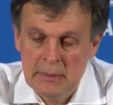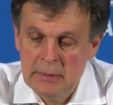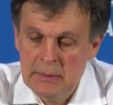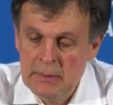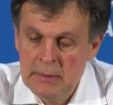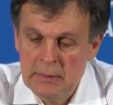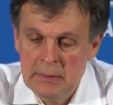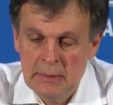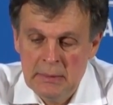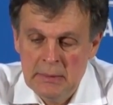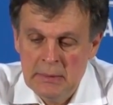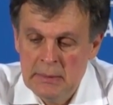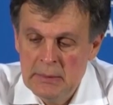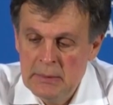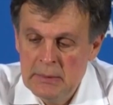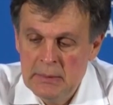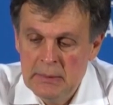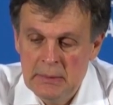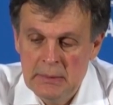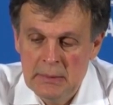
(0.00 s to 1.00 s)

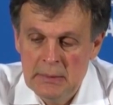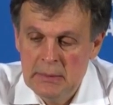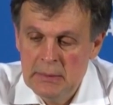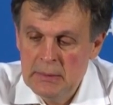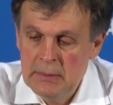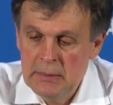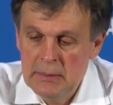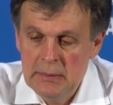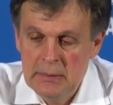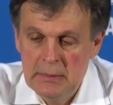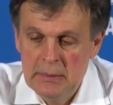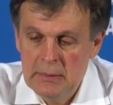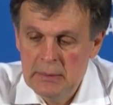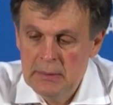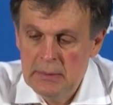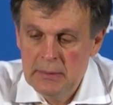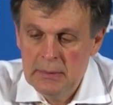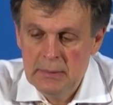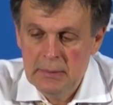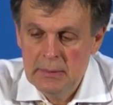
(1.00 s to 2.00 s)

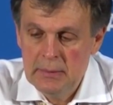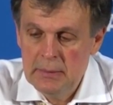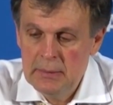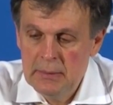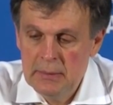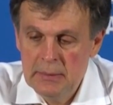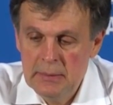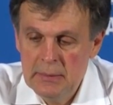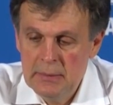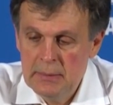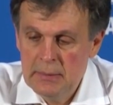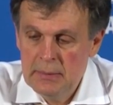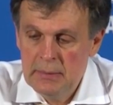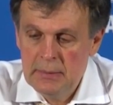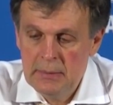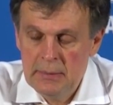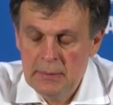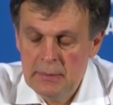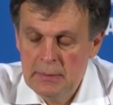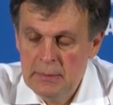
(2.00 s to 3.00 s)

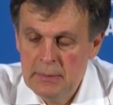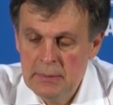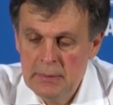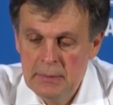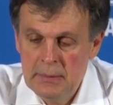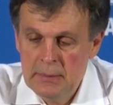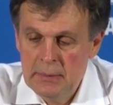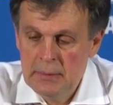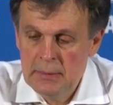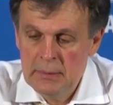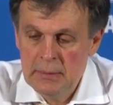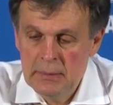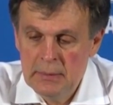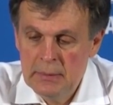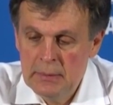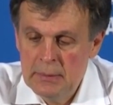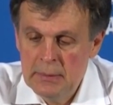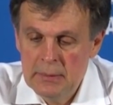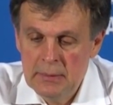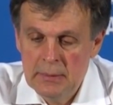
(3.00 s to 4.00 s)

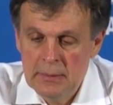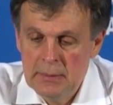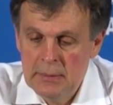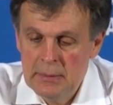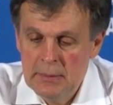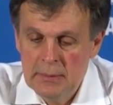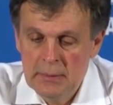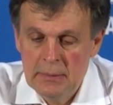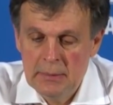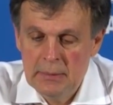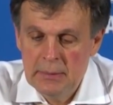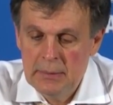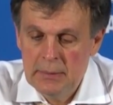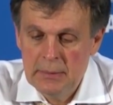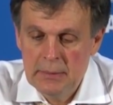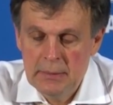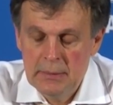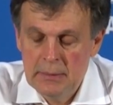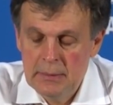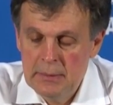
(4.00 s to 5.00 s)

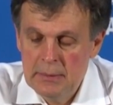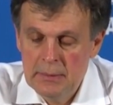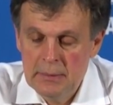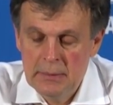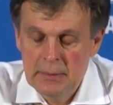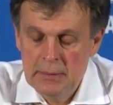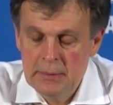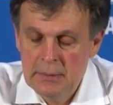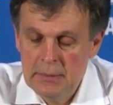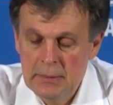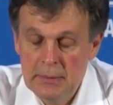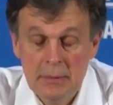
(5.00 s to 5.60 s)
Nobody speaks.